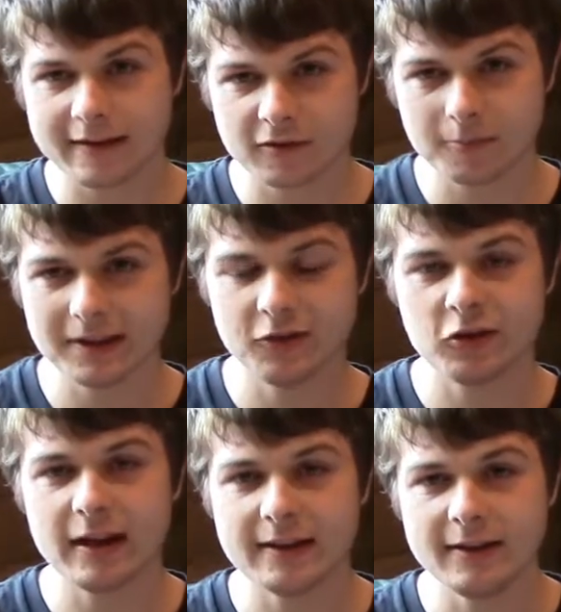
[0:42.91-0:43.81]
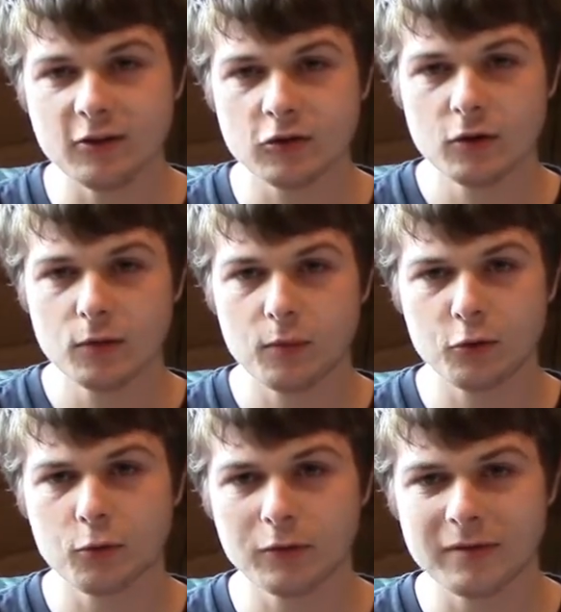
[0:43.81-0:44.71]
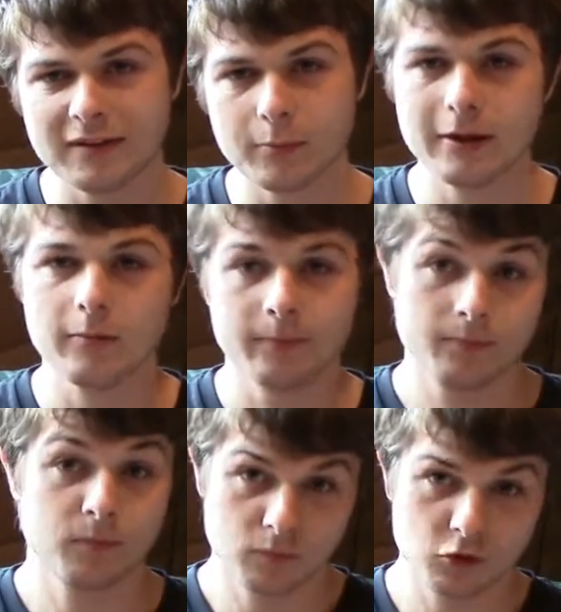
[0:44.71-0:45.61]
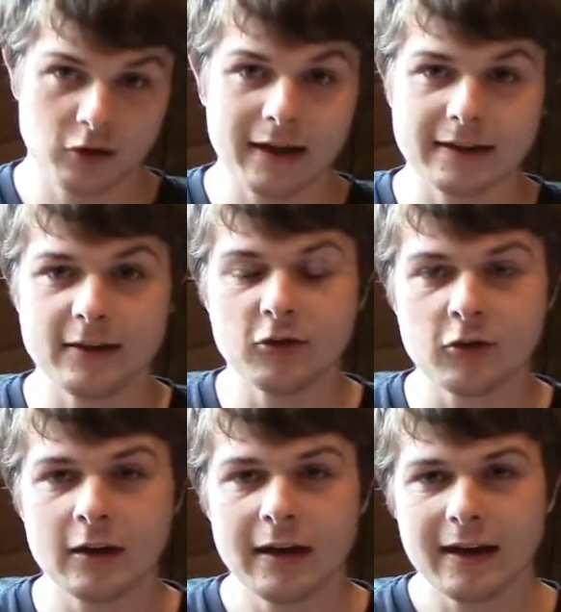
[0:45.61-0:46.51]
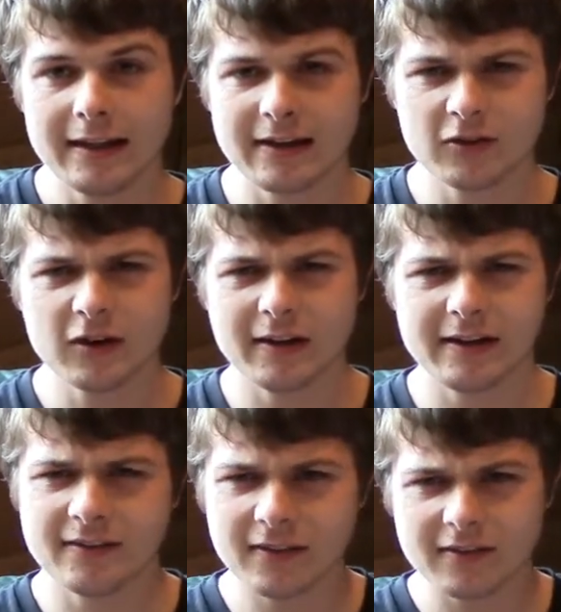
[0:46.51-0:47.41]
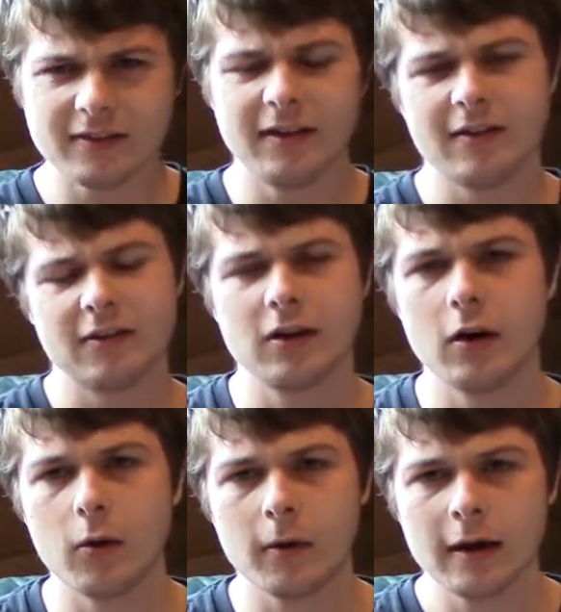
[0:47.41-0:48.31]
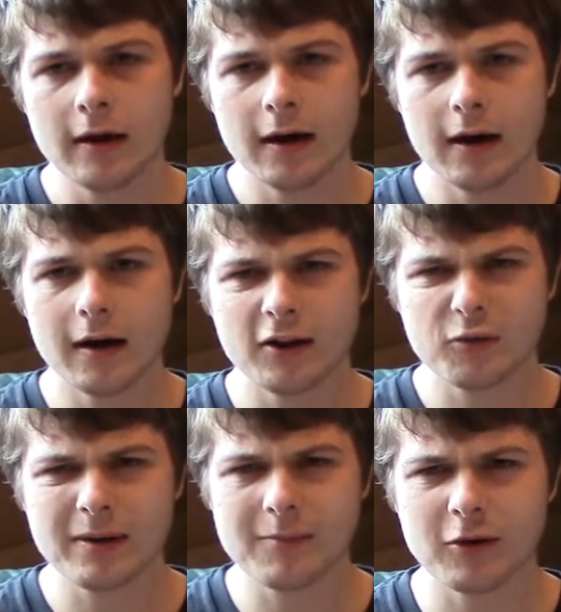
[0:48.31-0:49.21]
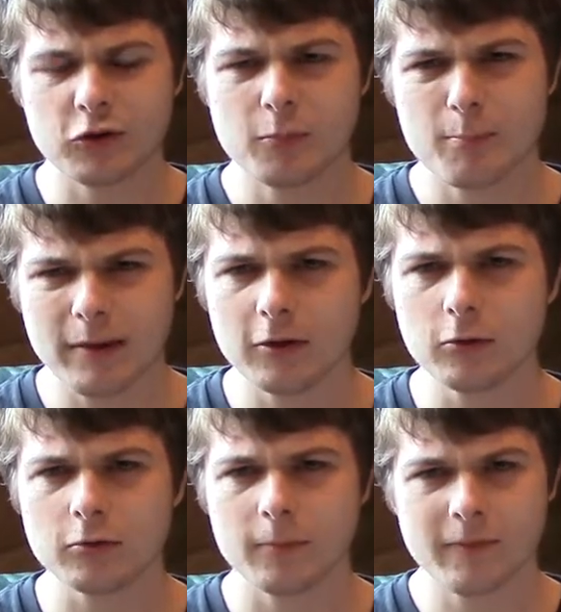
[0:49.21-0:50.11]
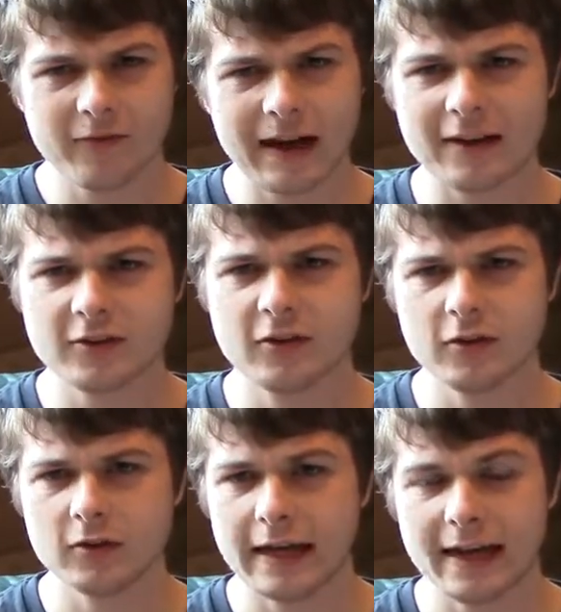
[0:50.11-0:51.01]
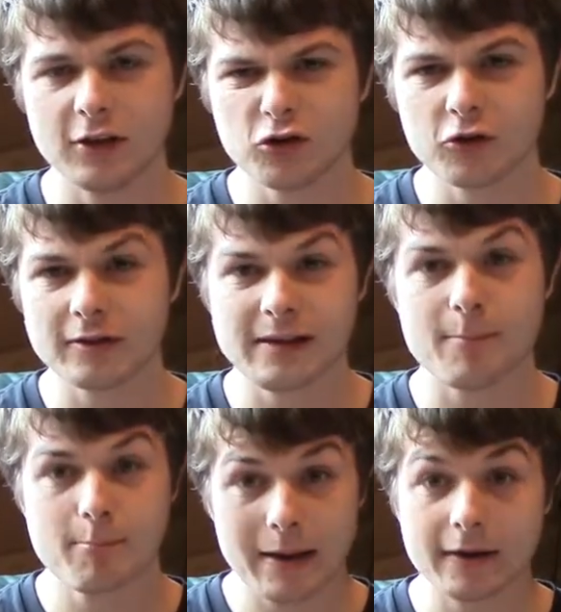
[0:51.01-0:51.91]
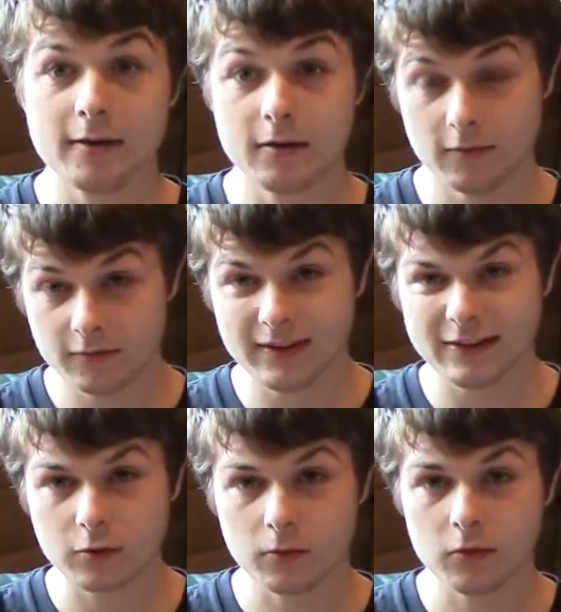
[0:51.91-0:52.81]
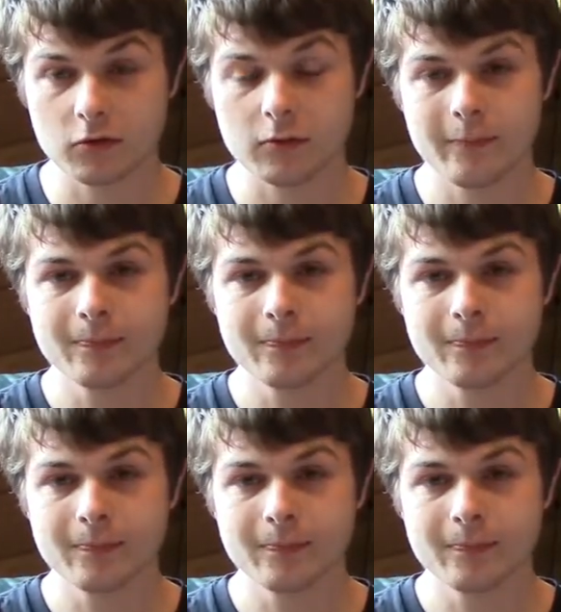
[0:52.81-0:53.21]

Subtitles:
X-Plane Challenge, which was this, challenge that started 60 years ago to pretty much build faster and generally better VTOLs.